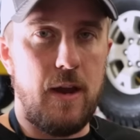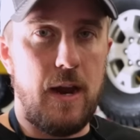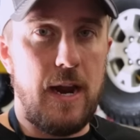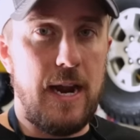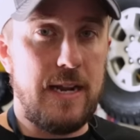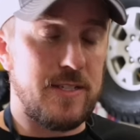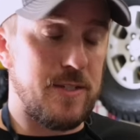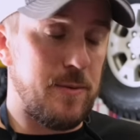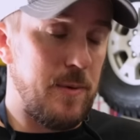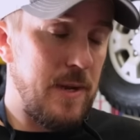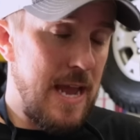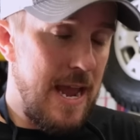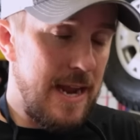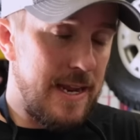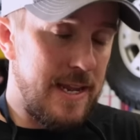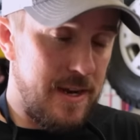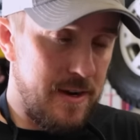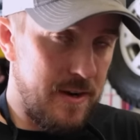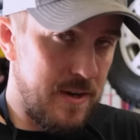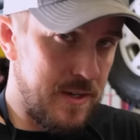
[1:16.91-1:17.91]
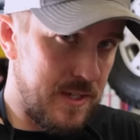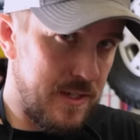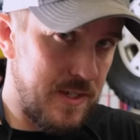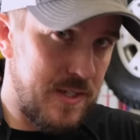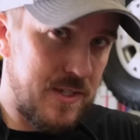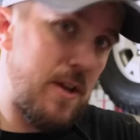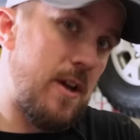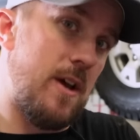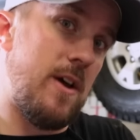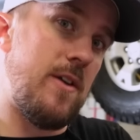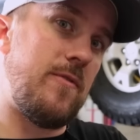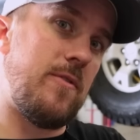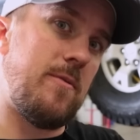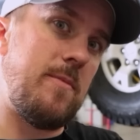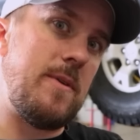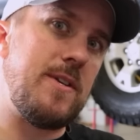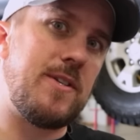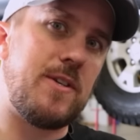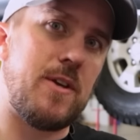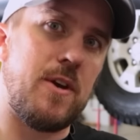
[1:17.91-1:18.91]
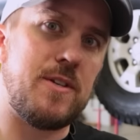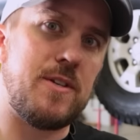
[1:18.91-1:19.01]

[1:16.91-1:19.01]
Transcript: All right, so we got gears installed from East